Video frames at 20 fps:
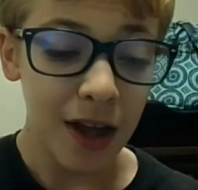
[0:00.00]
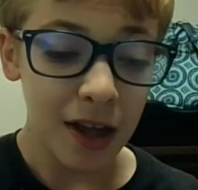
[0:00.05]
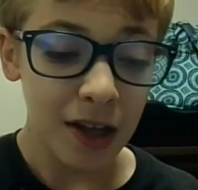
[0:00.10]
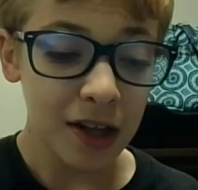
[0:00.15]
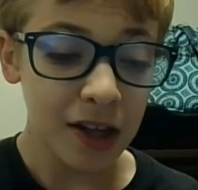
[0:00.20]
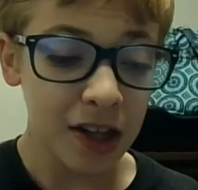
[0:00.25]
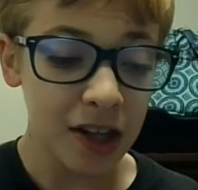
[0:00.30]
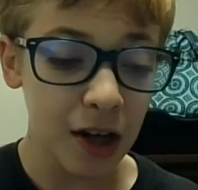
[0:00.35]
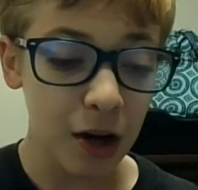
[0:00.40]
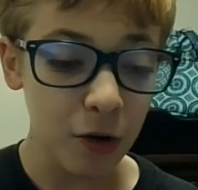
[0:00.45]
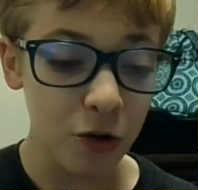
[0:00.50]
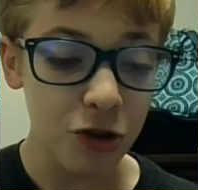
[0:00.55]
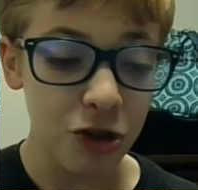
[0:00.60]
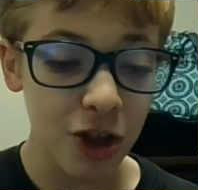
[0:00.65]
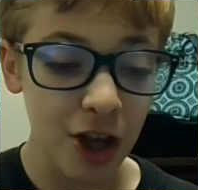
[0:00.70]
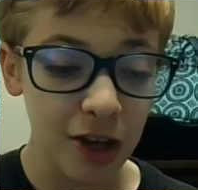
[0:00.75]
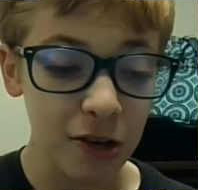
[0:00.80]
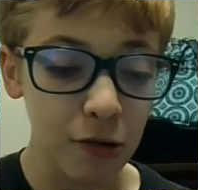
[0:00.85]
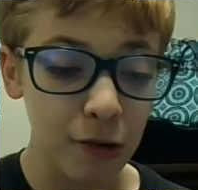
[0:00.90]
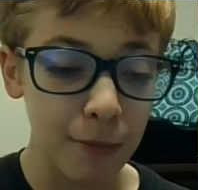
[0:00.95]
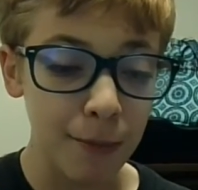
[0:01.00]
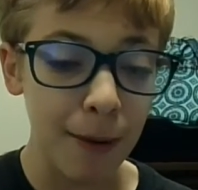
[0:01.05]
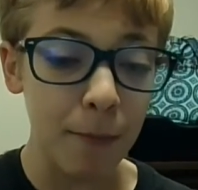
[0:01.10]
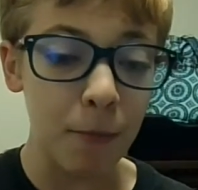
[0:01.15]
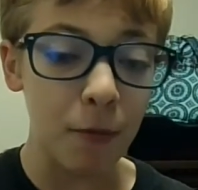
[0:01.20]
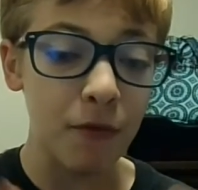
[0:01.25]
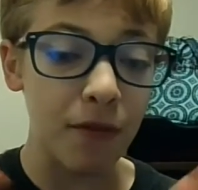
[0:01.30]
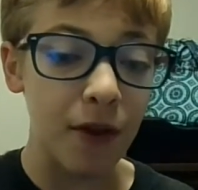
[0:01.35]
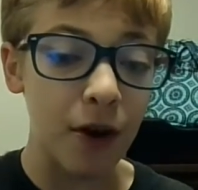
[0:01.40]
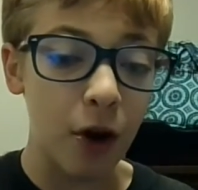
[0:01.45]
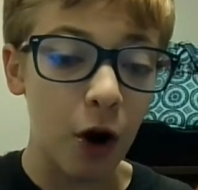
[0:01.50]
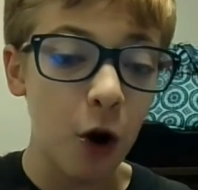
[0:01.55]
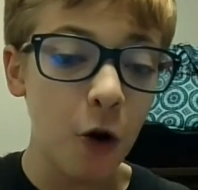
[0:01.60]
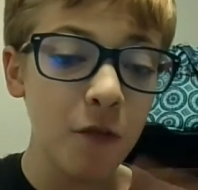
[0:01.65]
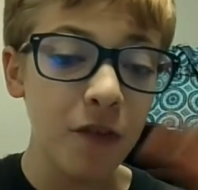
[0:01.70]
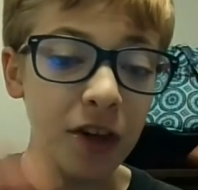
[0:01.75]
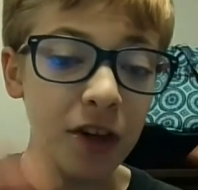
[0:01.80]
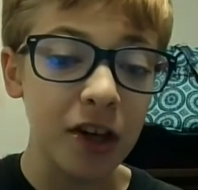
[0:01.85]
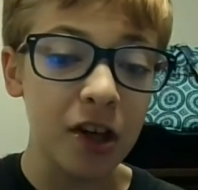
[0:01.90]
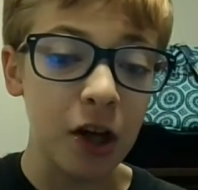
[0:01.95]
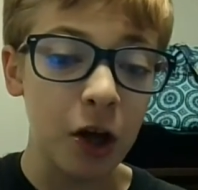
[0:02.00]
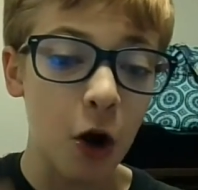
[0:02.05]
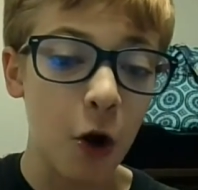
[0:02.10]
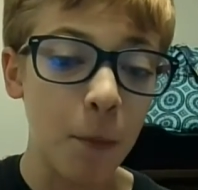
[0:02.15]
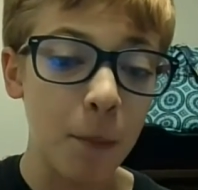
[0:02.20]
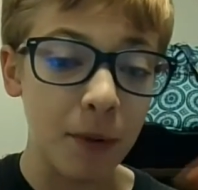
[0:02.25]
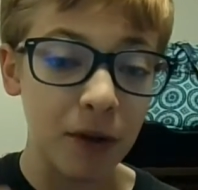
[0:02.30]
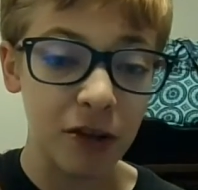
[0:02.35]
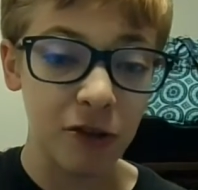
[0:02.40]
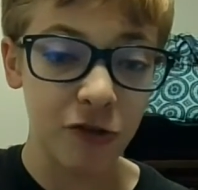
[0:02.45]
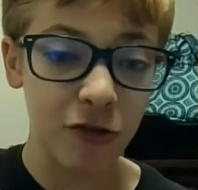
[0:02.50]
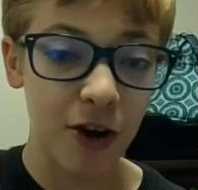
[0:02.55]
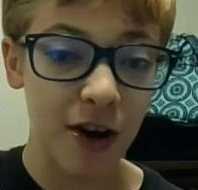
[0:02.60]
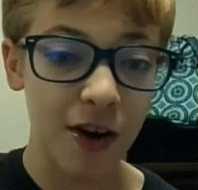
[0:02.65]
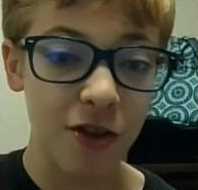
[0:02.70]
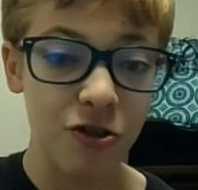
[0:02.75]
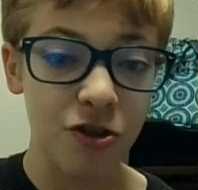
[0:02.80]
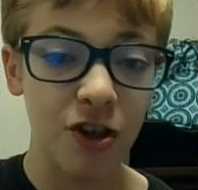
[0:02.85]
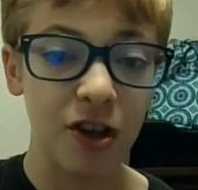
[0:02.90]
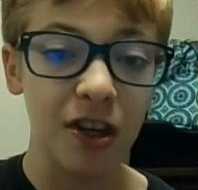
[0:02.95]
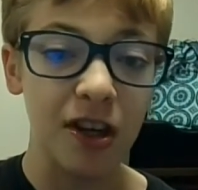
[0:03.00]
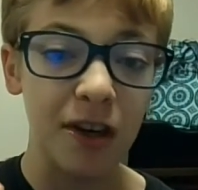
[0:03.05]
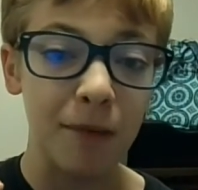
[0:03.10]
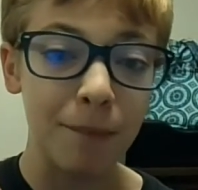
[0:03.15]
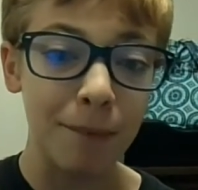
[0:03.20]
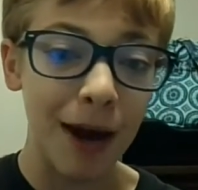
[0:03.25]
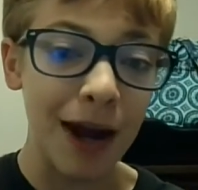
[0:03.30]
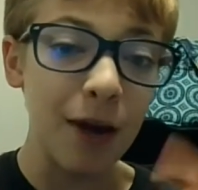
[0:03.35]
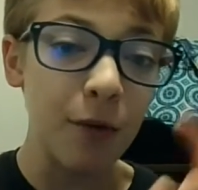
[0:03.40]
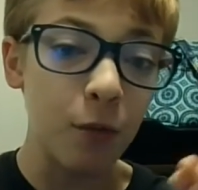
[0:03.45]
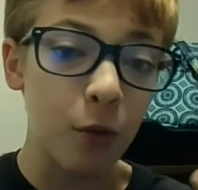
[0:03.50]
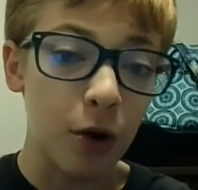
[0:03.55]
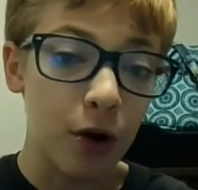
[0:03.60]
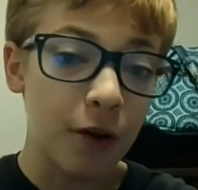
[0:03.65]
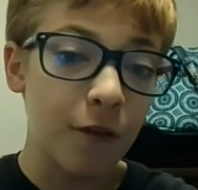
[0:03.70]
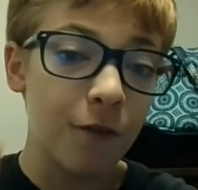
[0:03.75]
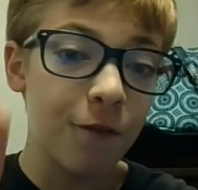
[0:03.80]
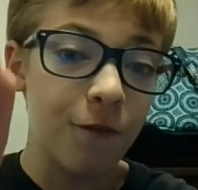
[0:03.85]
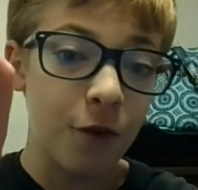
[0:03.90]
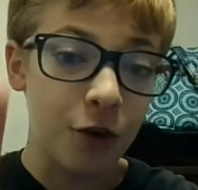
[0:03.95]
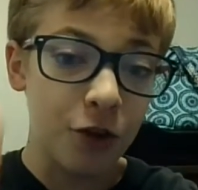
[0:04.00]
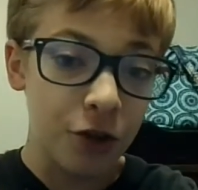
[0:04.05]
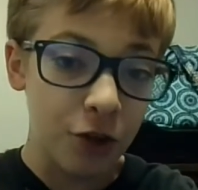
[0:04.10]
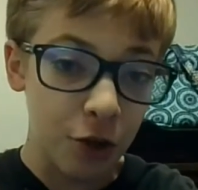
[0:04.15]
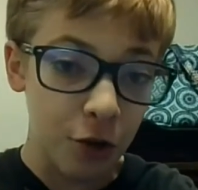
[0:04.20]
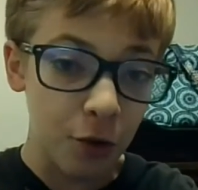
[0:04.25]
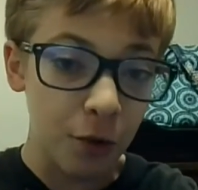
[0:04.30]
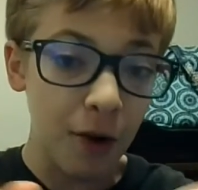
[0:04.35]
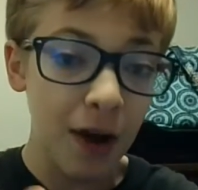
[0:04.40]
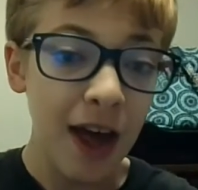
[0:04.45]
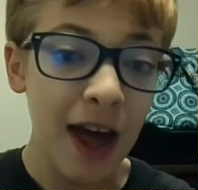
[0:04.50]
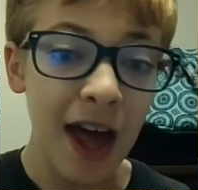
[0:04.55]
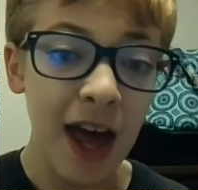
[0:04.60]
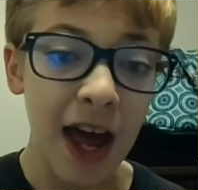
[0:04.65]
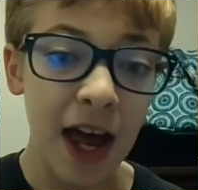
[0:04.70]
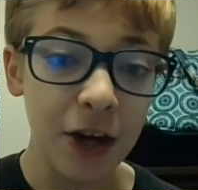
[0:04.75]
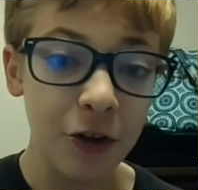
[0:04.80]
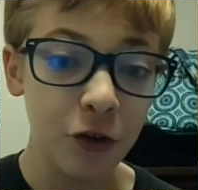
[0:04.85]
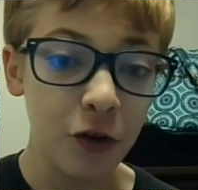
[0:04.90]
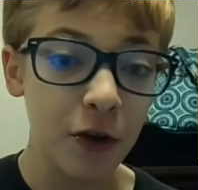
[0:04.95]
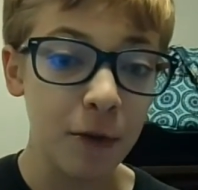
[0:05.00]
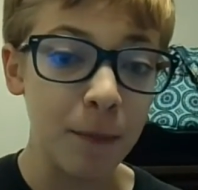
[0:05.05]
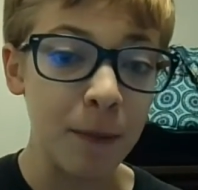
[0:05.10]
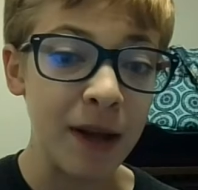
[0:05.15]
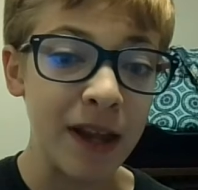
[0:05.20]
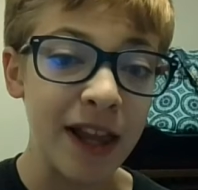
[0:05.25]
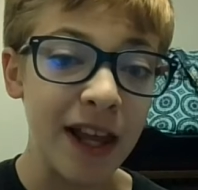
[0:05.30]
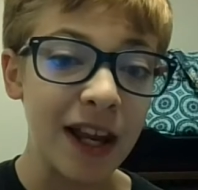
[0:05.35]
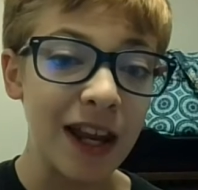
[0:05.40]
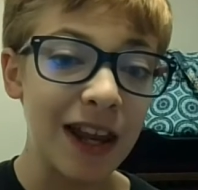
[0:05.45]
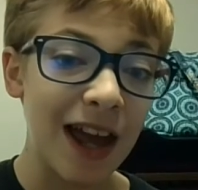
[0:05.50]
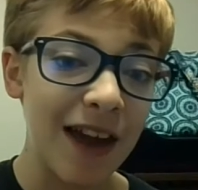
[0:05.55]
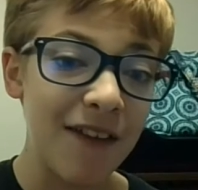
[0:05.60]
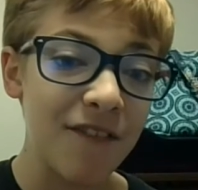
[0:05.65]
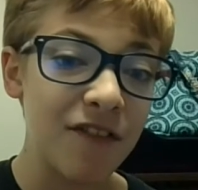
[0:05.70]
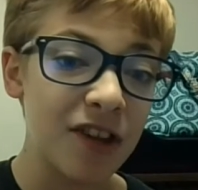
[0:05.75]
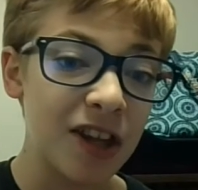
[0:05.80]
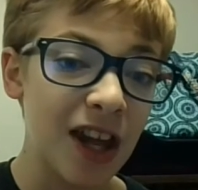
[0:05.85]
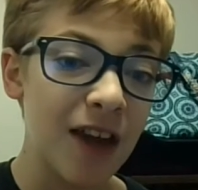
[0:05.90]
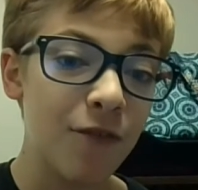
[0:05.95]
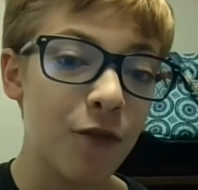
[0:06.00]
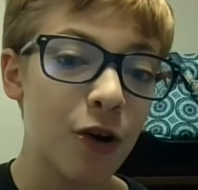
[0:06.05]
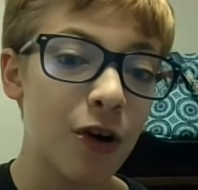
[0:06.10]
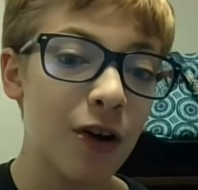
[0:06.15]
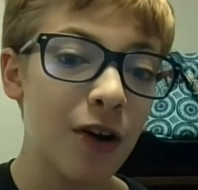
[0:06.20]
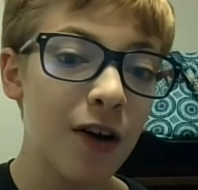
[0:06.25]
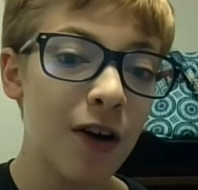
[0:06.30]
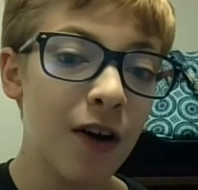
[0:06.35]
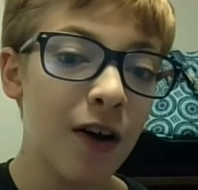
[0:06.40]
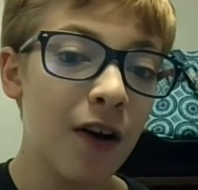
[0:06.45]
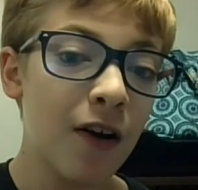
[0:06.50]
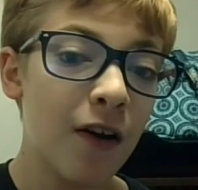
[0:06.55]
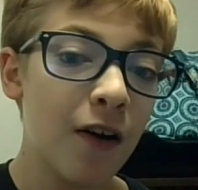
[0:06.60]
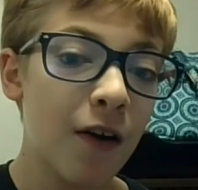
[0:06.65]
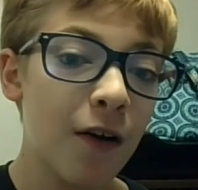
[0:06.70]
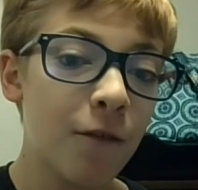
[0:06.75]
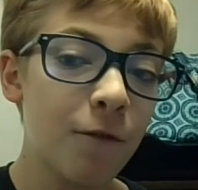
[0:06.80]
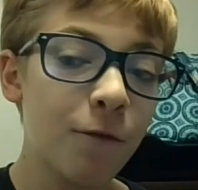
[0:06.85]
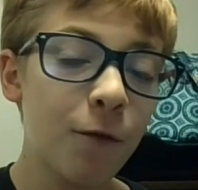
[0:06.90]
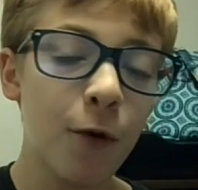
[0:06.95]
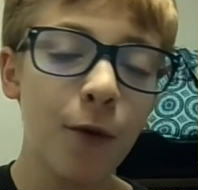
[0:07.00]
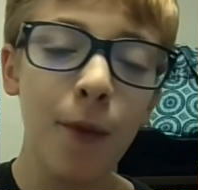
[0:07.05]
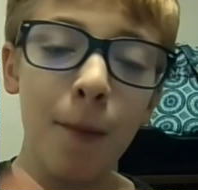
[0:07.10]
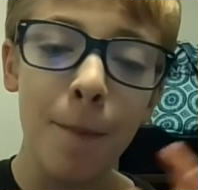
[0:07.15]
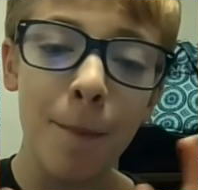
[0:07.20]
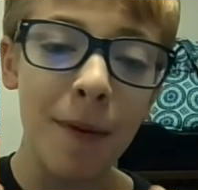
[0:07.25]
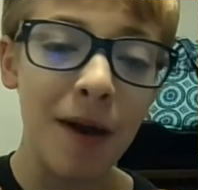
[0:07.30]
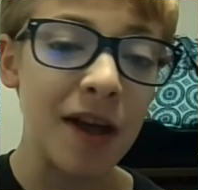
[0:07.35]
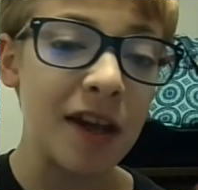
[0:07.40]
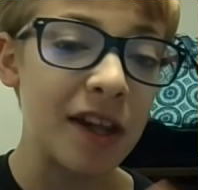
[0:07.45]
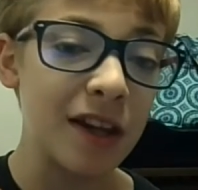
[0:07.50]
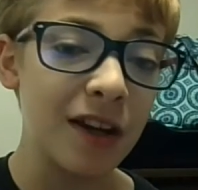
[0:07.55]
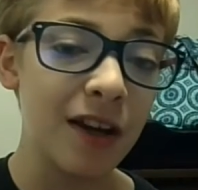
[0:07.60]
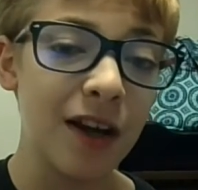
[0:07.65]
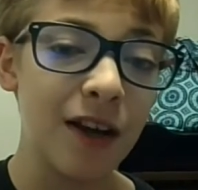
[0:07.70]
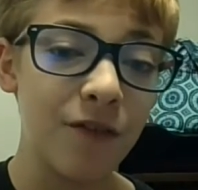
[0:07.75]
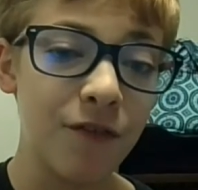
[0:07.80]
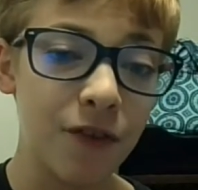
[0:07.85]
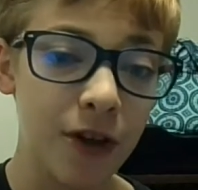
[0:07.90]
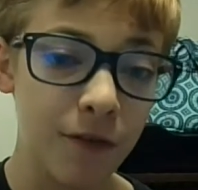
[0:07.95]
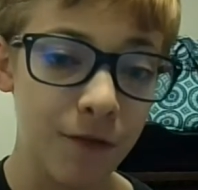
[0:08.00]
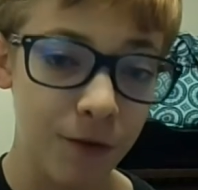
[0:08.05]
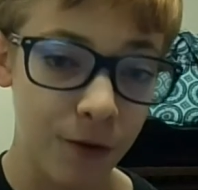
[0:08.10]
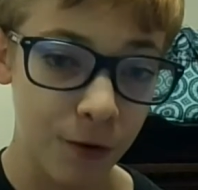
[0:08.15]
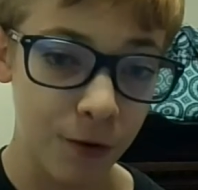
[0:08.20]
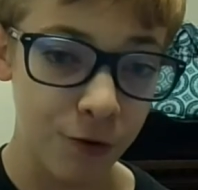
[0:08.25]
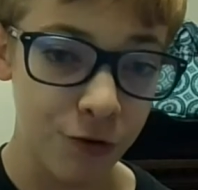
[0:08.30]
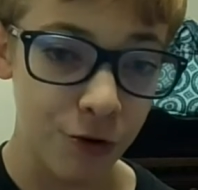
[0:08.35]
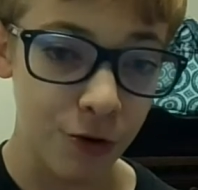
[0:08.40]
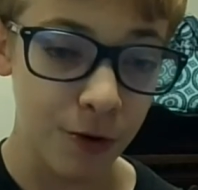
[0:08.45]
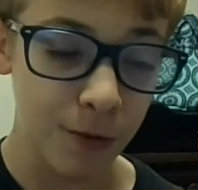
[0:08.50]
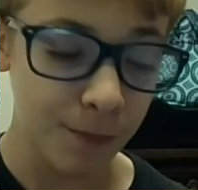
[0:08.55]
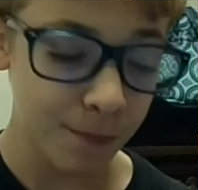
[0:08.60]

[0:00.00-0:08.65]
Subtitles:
So just remember that all these coping strategies might work for you and could be the lifesaver for the best life in the future.